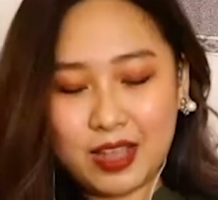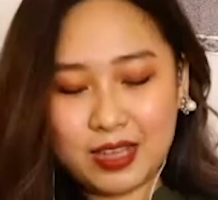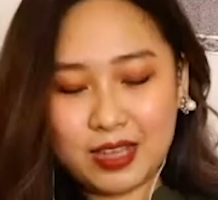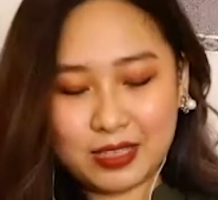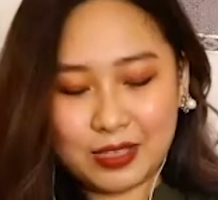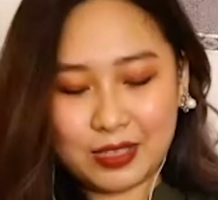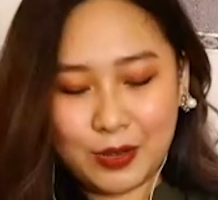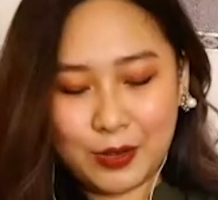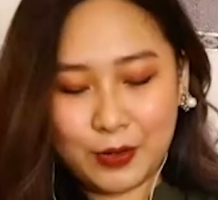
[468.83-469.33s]

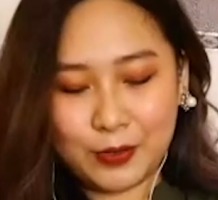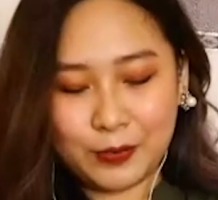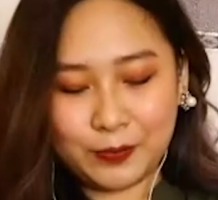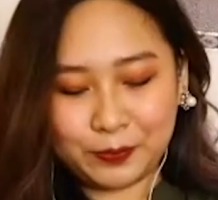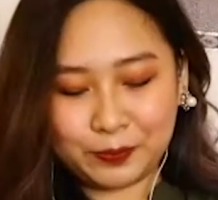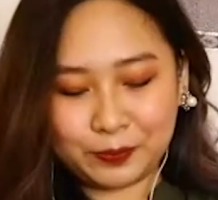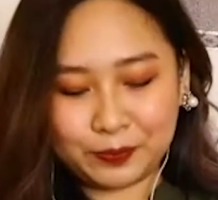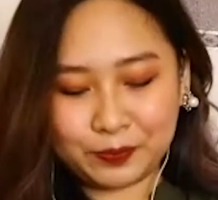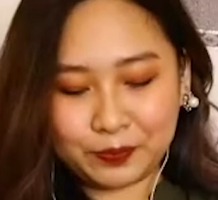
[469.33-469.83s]
So
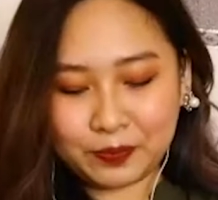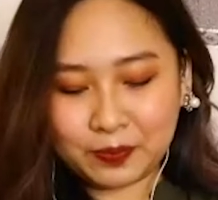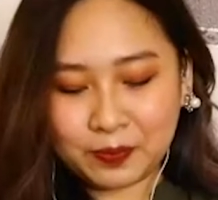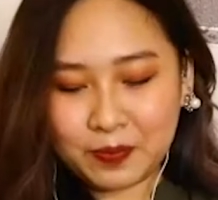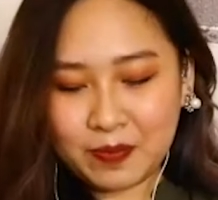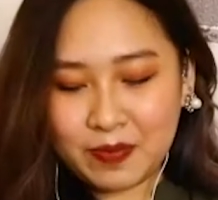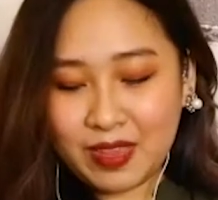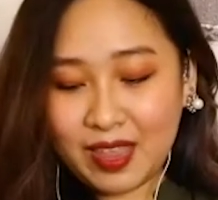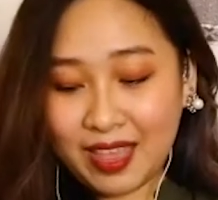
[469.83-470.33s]

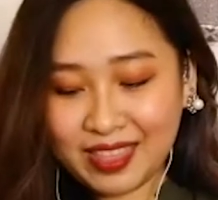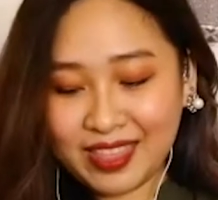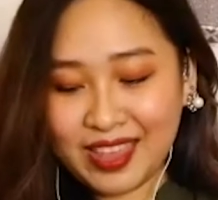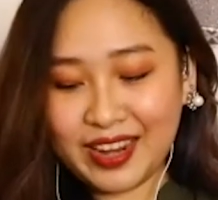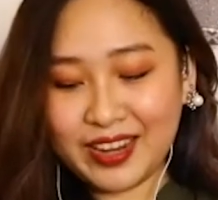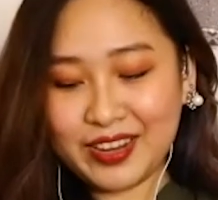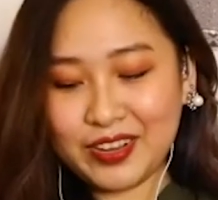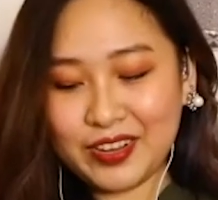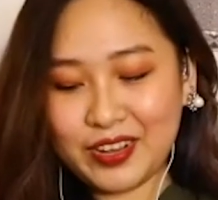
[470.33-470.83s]

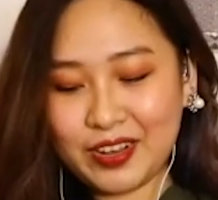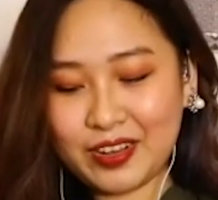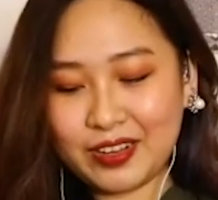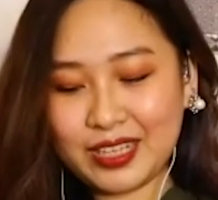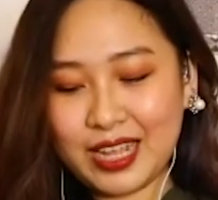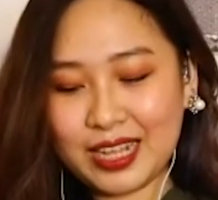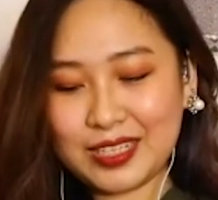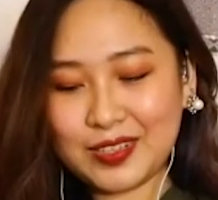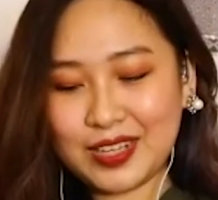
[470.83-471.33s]
there you go.
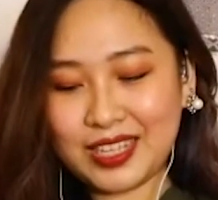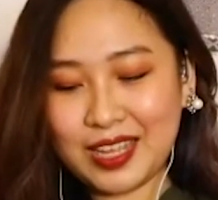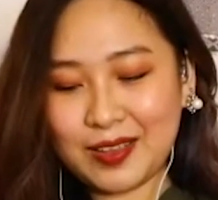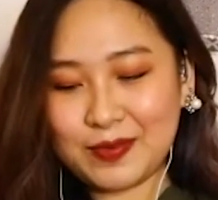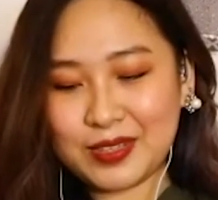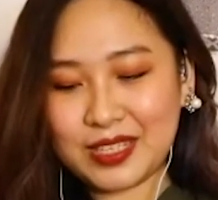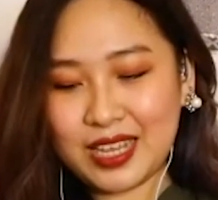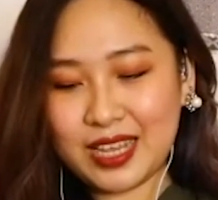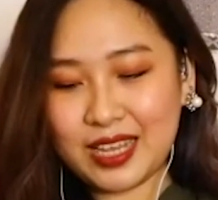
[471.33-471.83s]
That's what
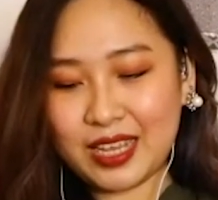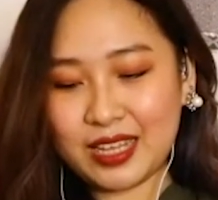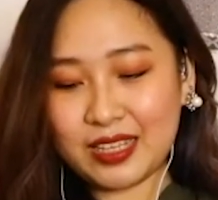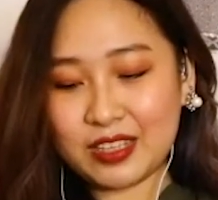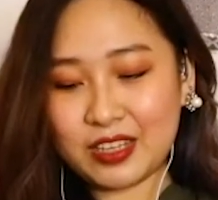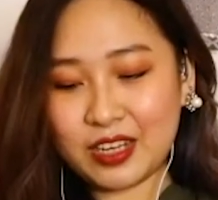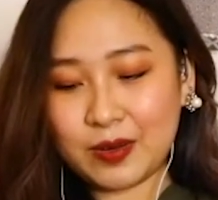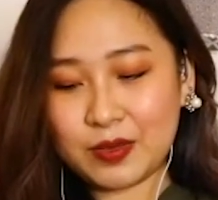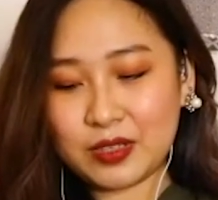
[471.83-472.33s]
I'm seeing in
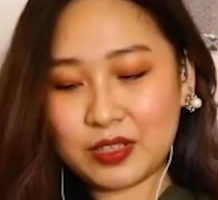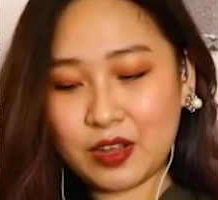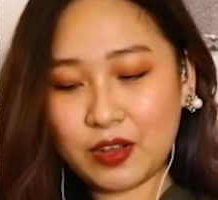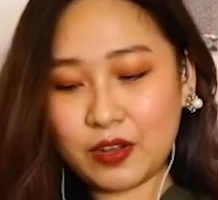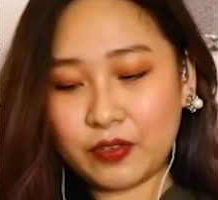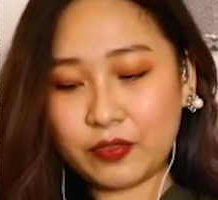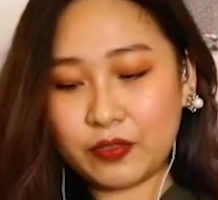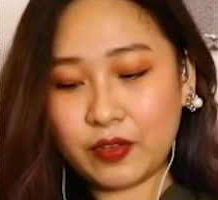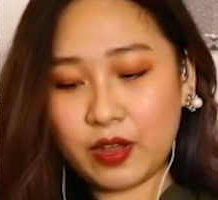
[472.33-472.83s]
terms
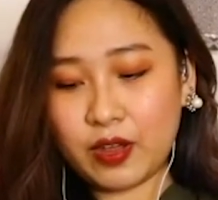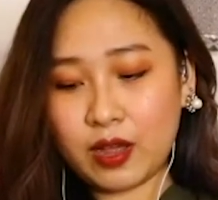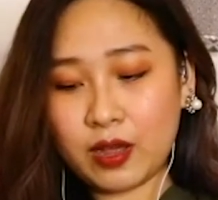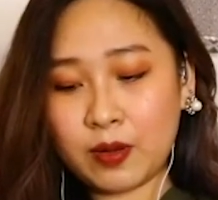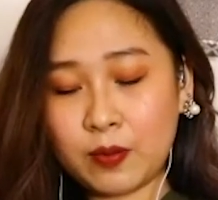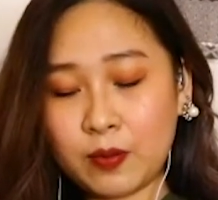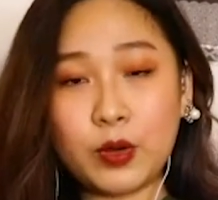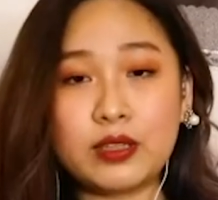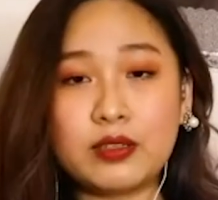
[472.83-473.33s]
of
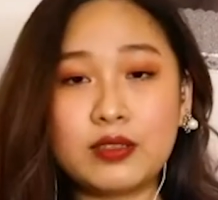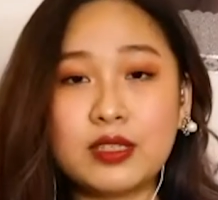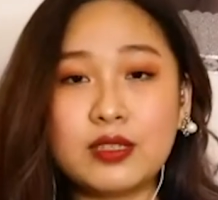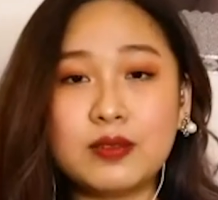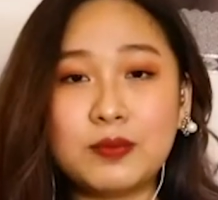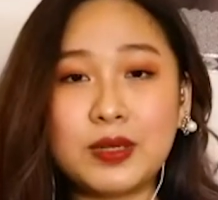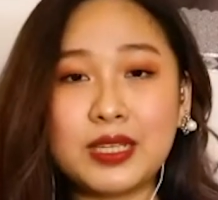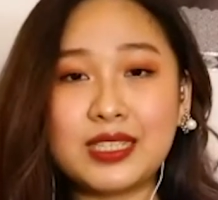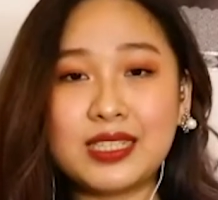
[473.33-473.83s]
what
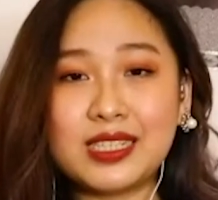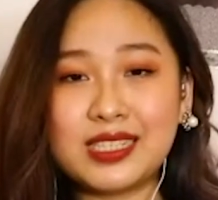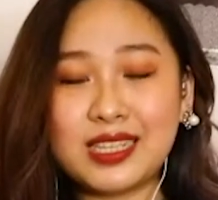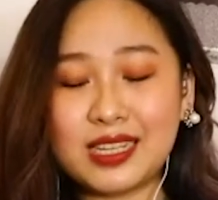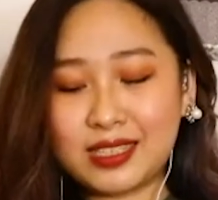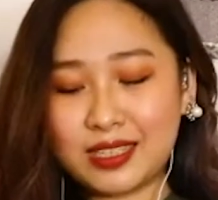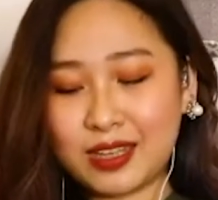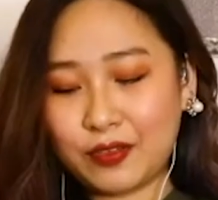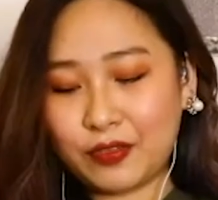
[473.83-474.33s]

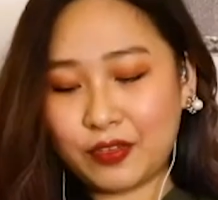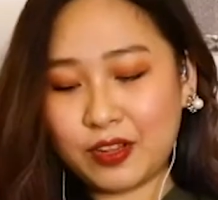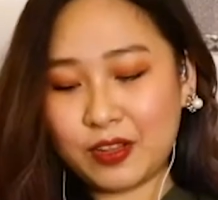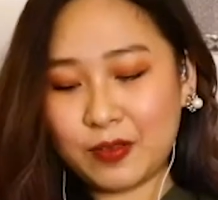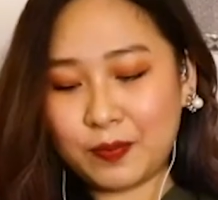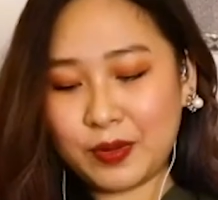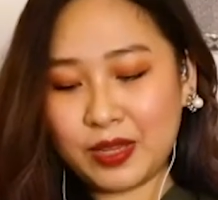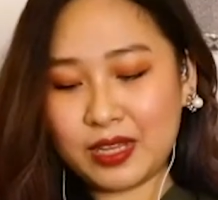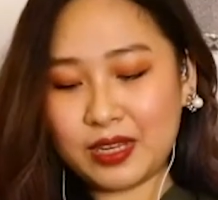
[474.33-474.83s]
businesses and
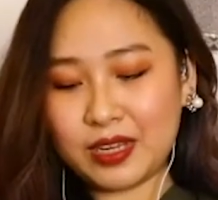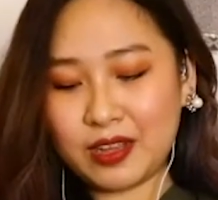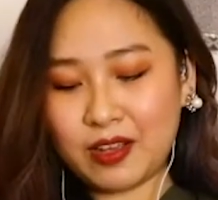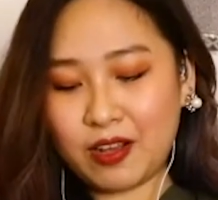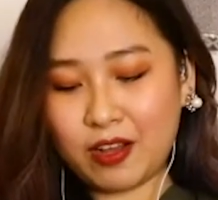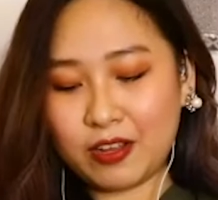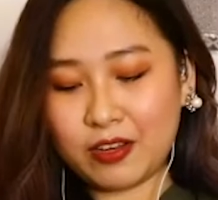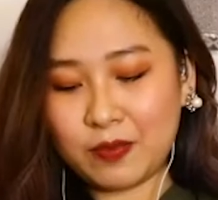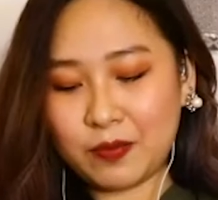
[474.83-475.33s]
Philippine
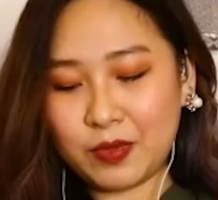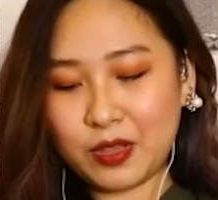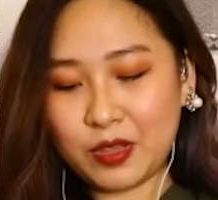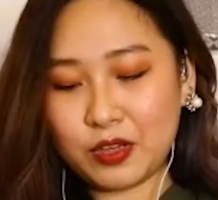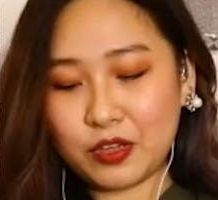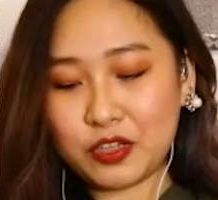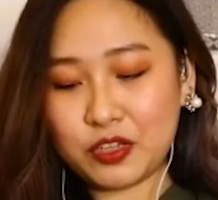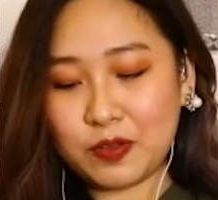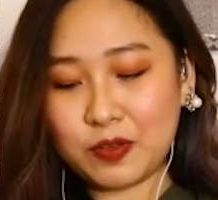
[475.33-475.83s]
economy
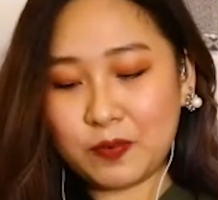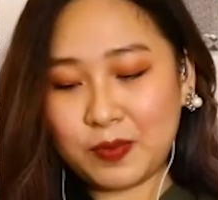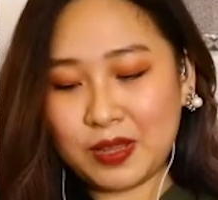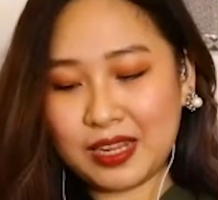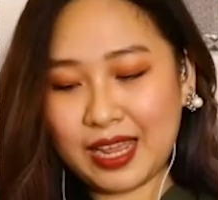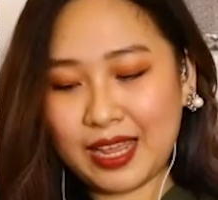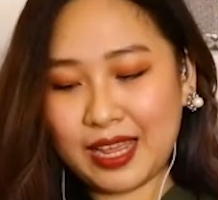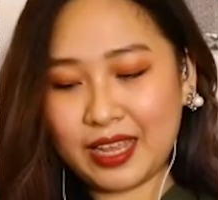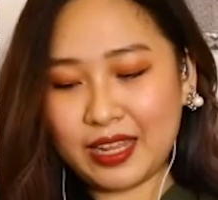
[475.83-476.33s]
should be
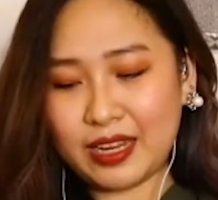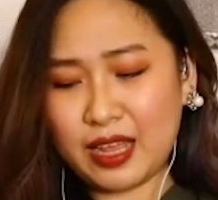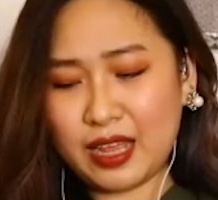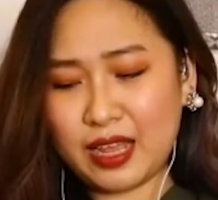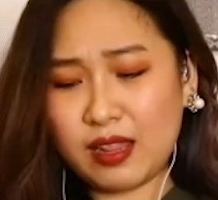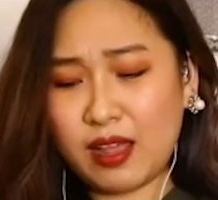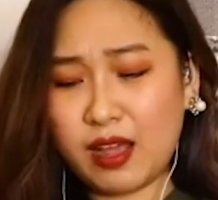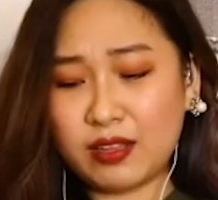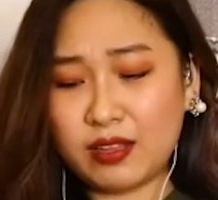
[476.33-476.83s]
like. And a
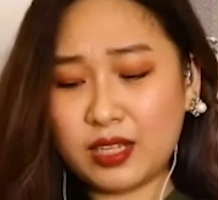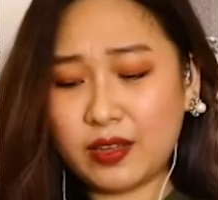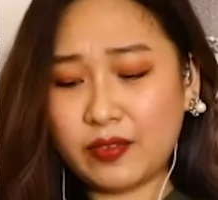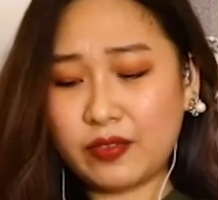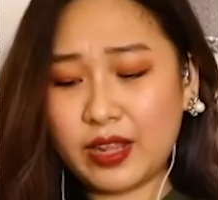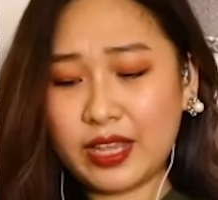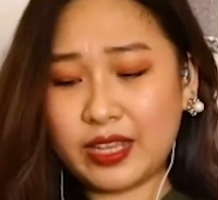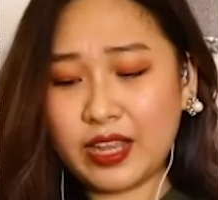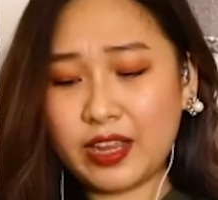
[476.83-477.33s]
lot of
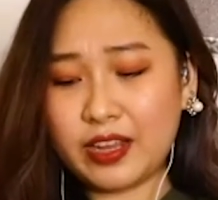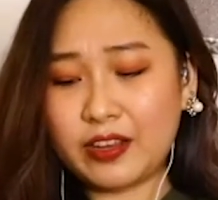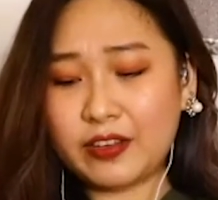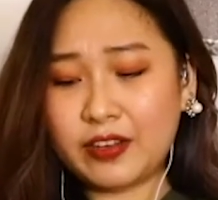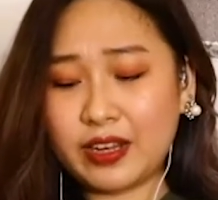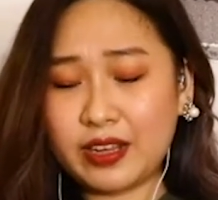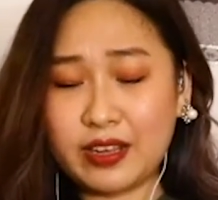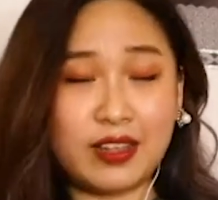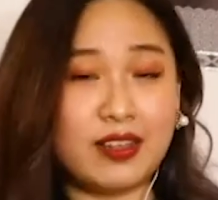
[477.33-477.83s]
like
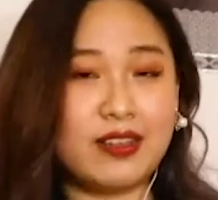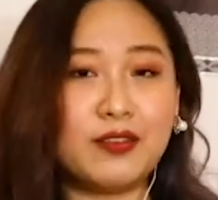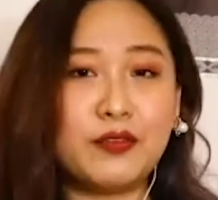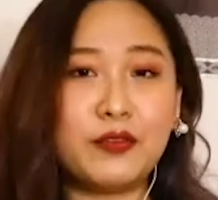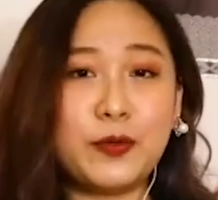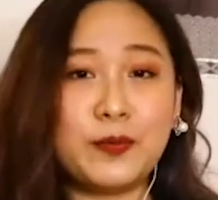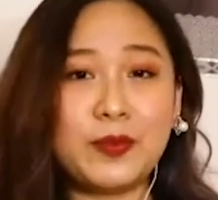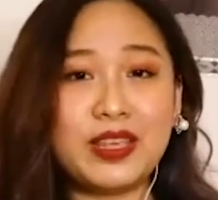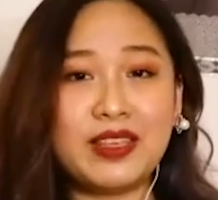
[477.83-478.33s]

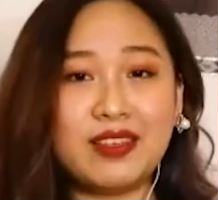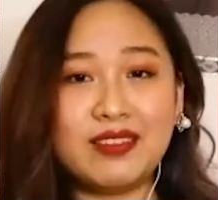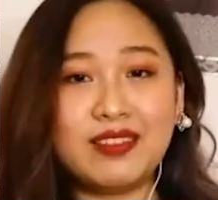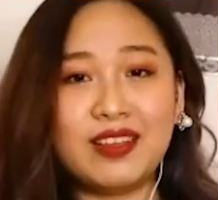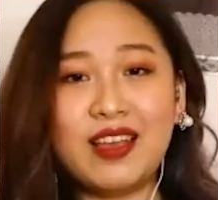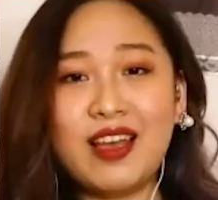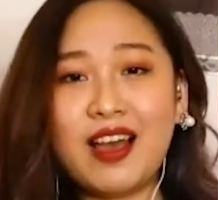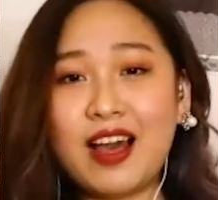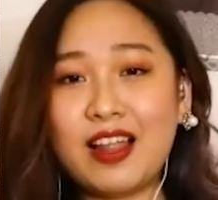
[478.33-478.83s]
for me,
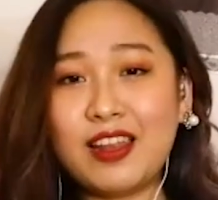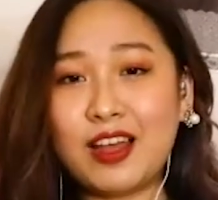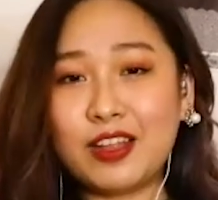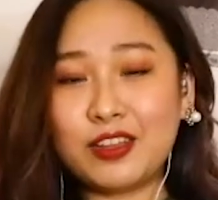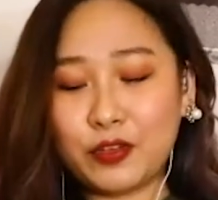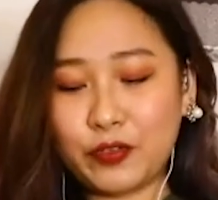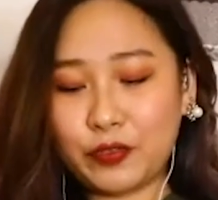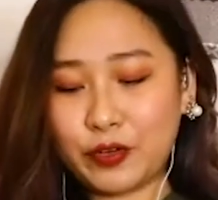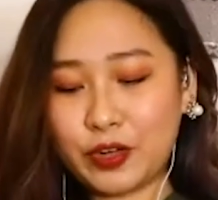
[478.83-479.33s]
a
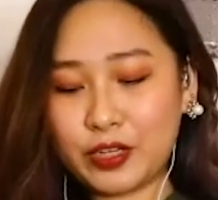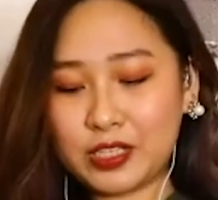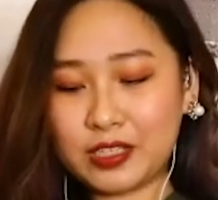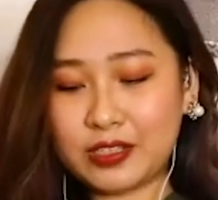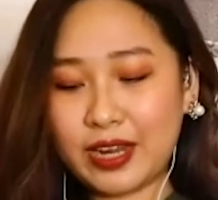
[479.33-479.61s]
lot of first